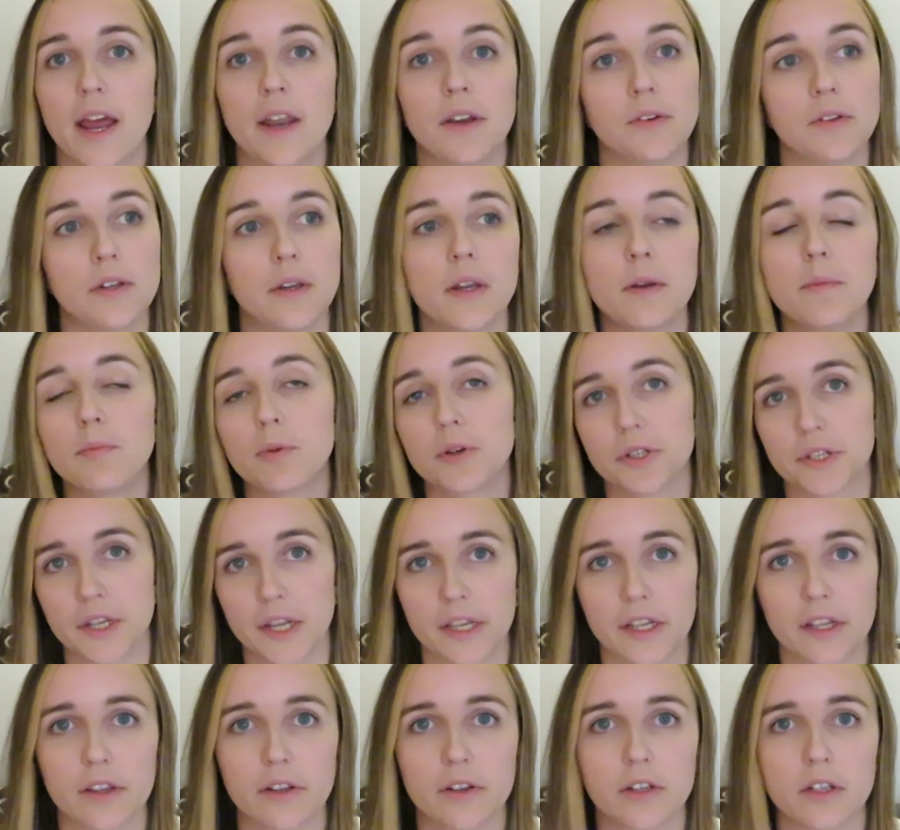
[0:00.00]
and in
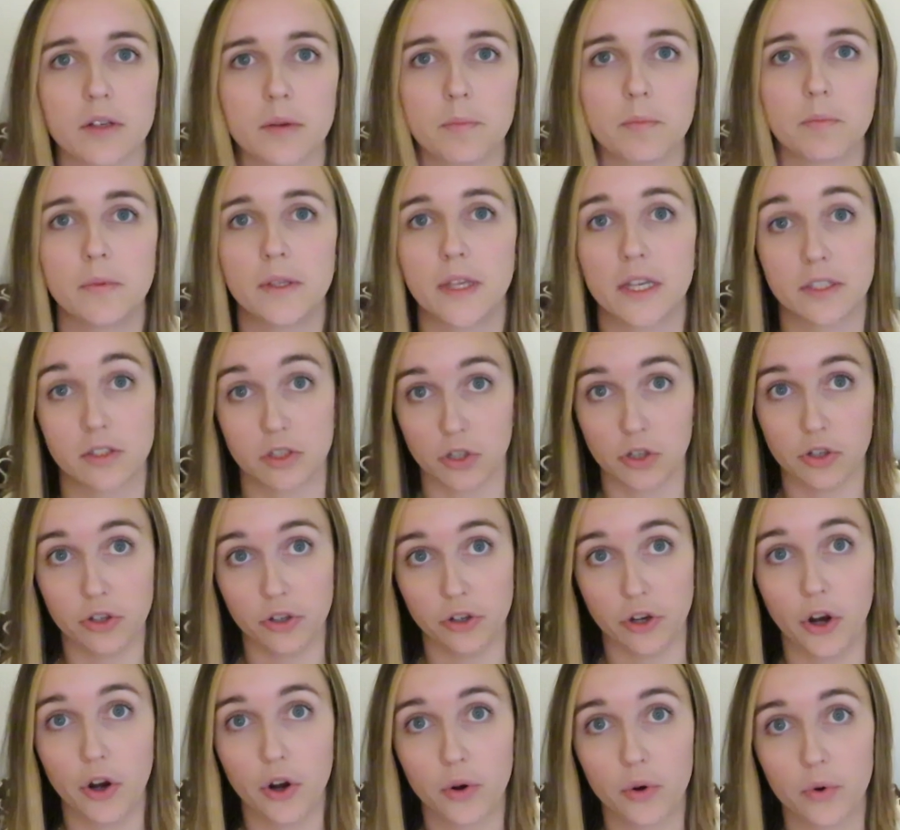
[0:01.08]
particular to get to
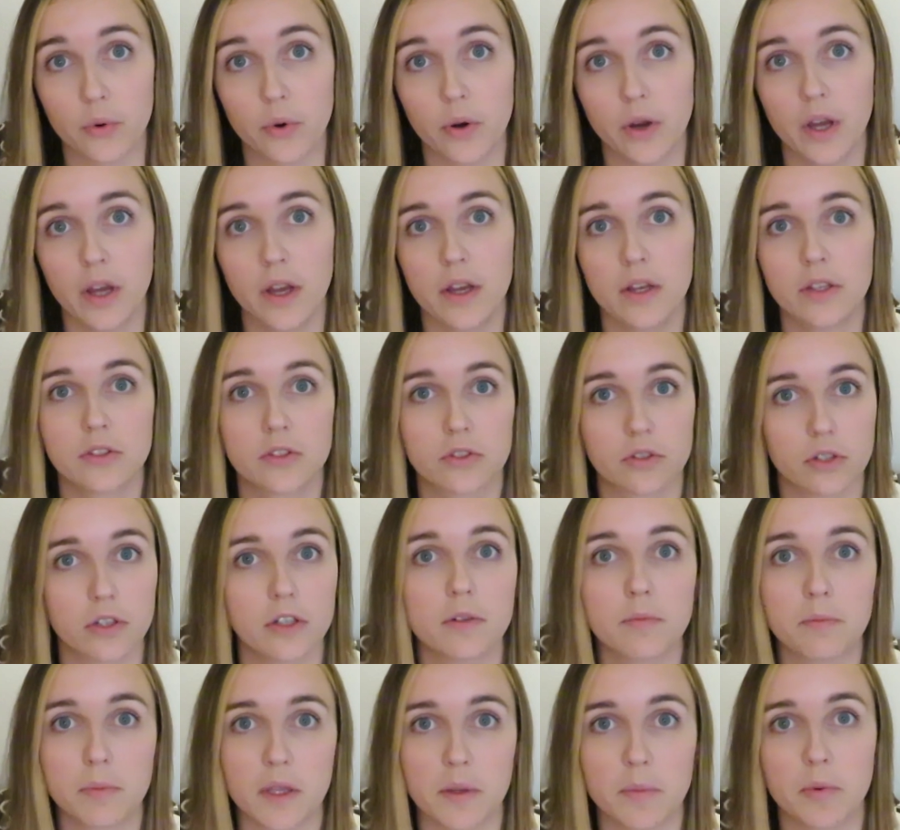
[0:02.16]
know
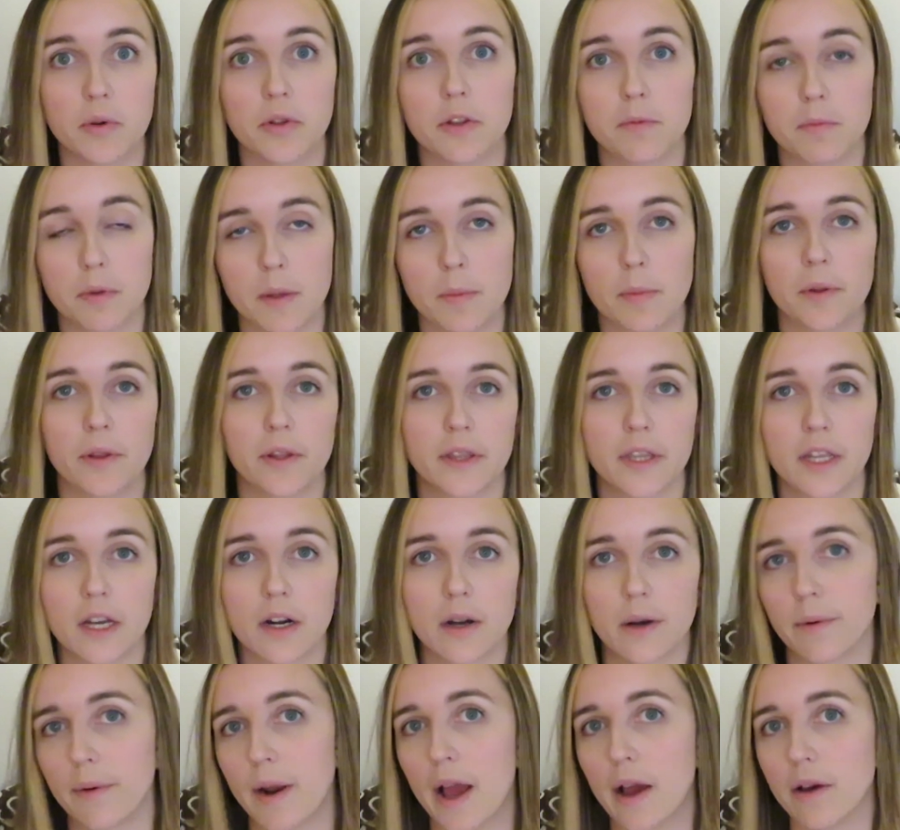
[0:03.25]
certain people, the people that
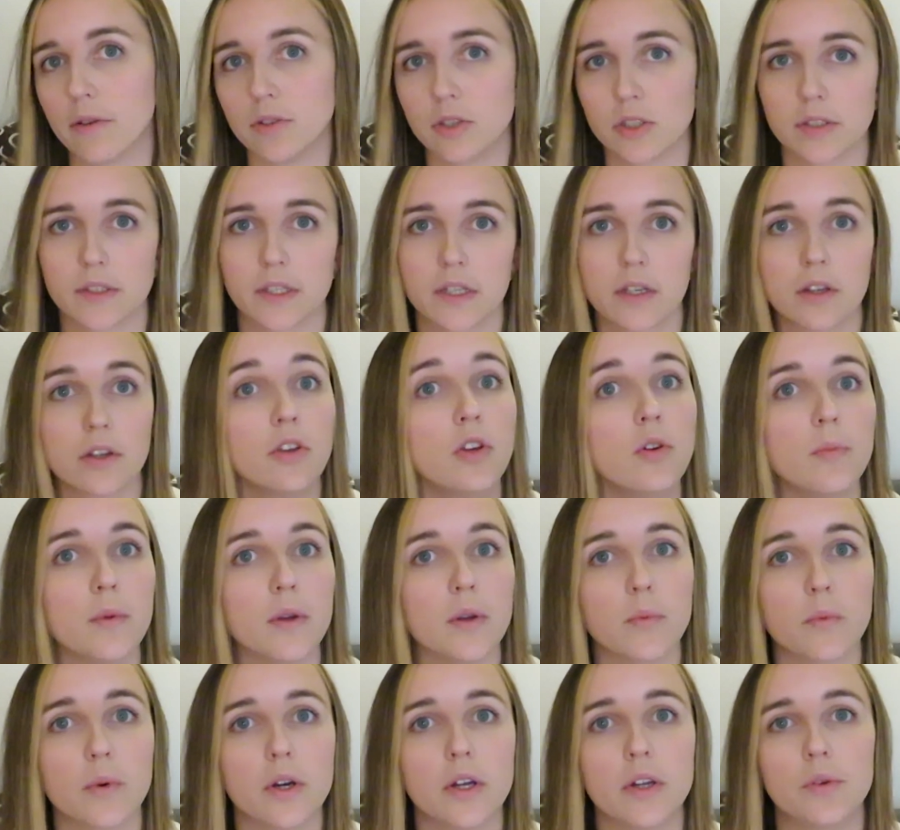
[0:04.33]
they're around, just like a
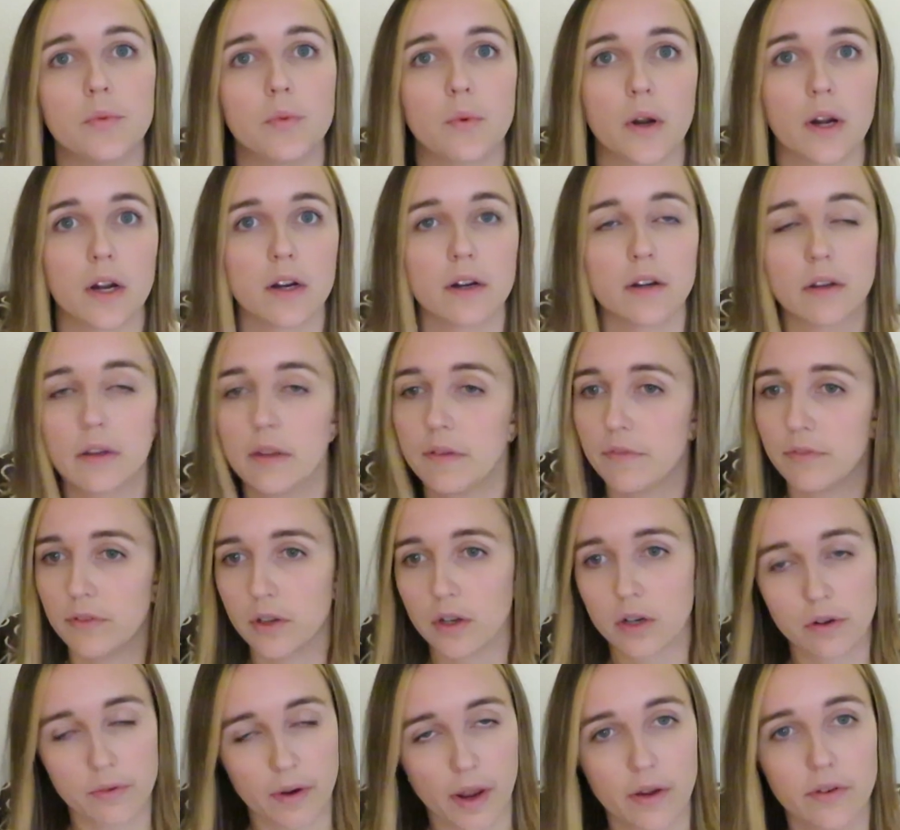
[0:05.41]
human would, where if
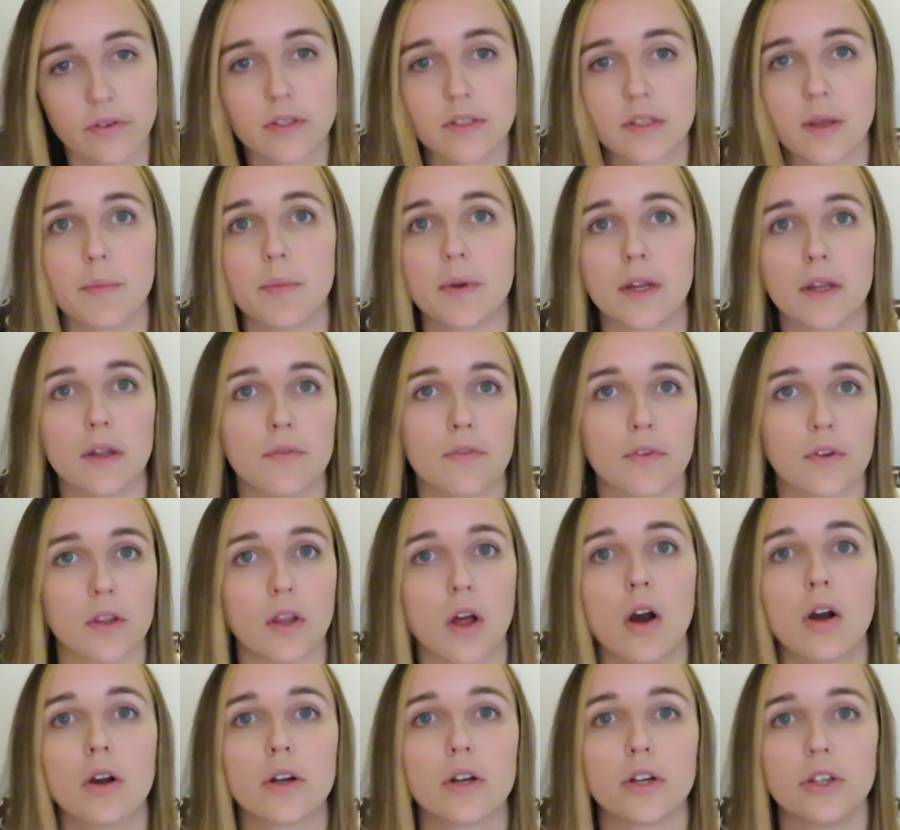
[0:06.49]
you're around somebody for
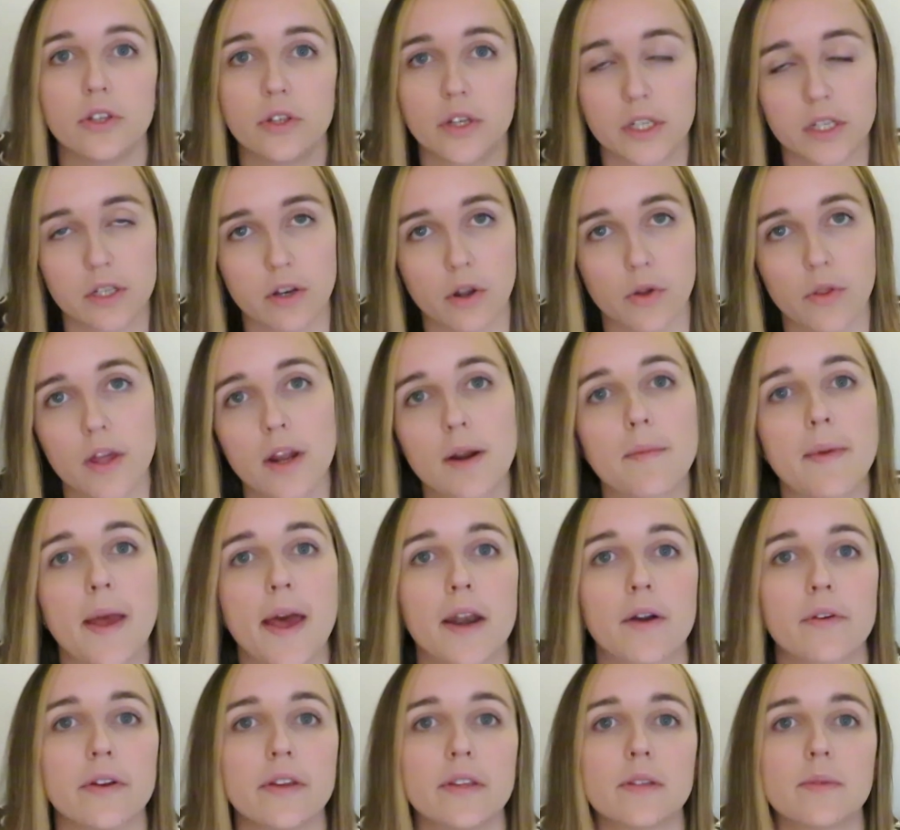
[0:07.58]
longer, you get to know their
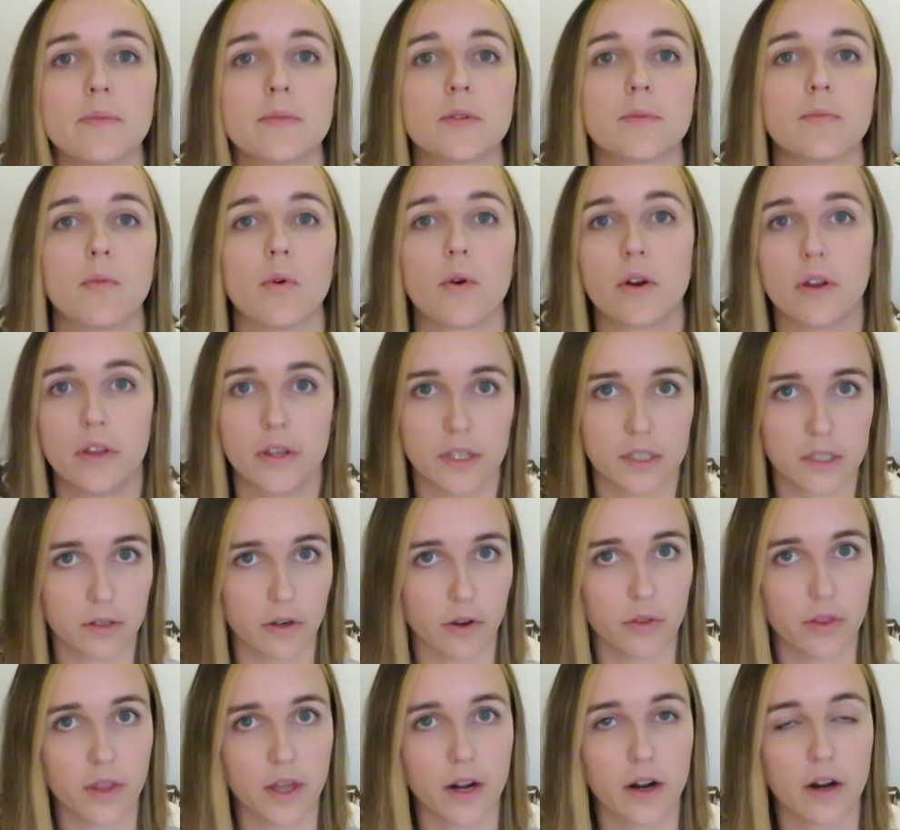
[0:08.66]
mannerisms more, you get to
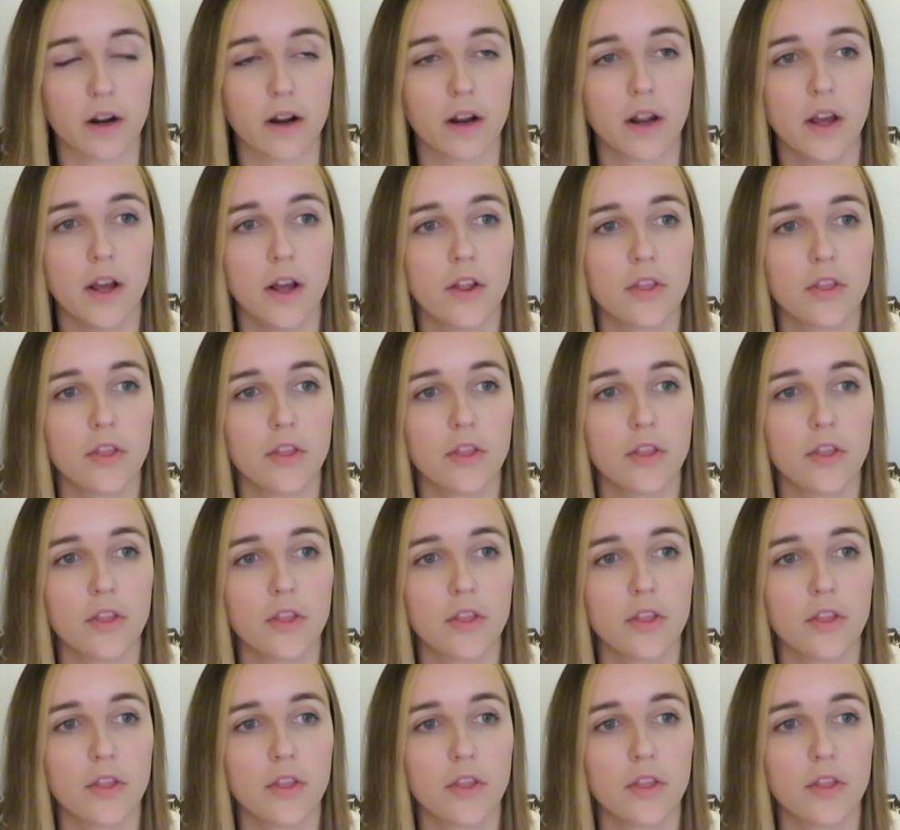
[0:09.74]
know their,